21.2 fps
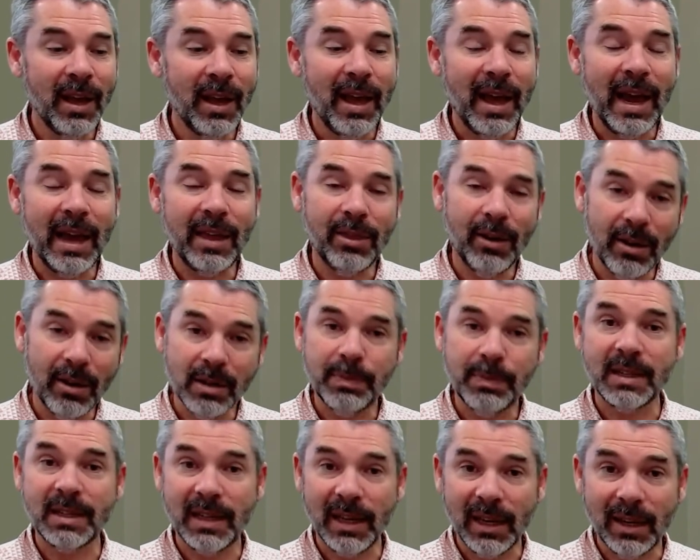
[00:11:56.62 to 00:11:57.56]
And those
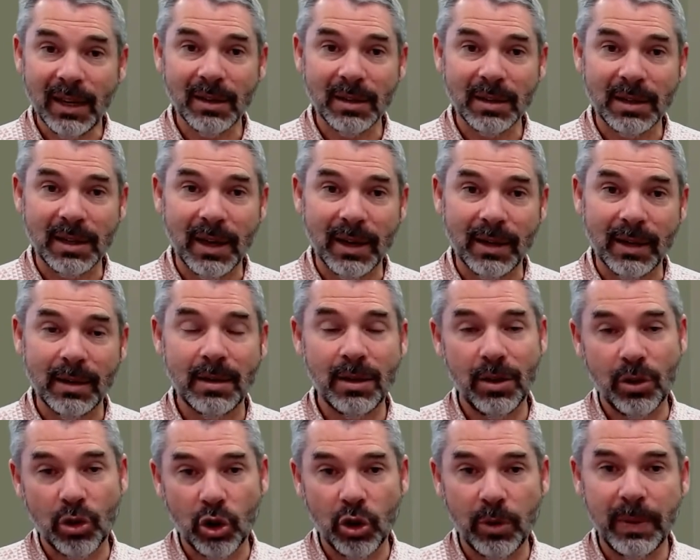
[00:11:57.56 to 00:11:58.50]
particular studies in
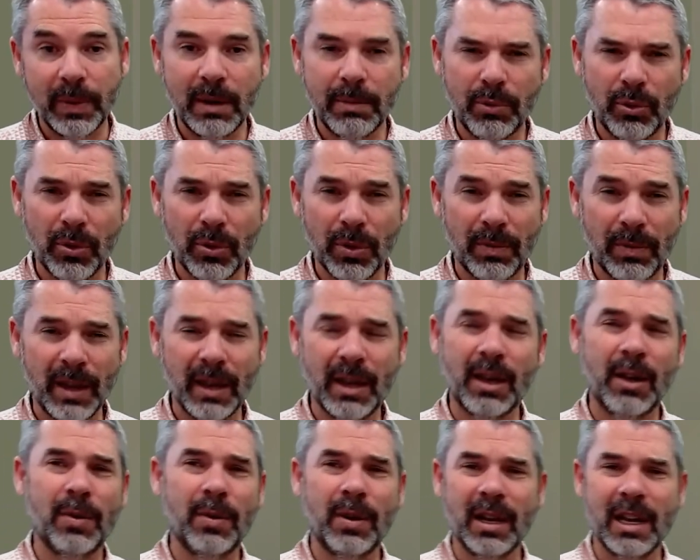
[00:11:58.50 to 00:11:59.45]
Germany and Puerto
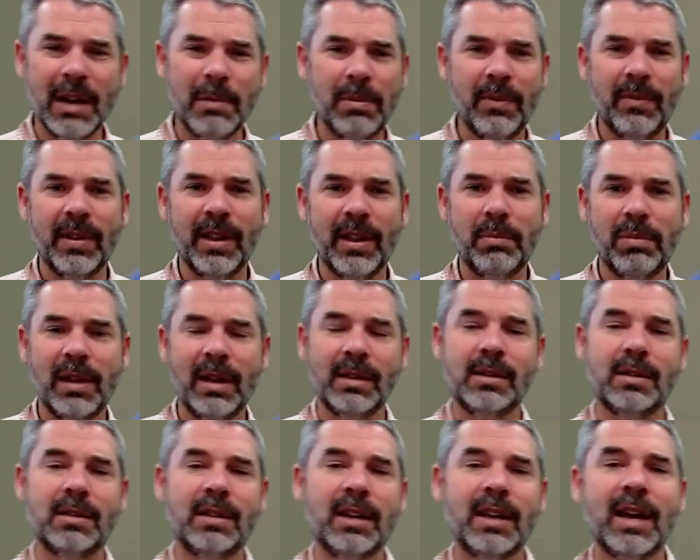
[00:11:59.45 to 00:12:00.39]
Rico and a couple of other
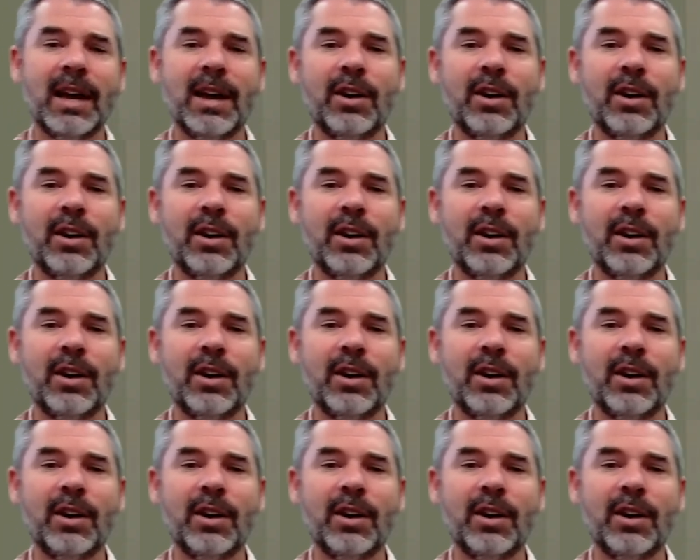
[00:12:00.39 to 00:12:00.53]
places I can't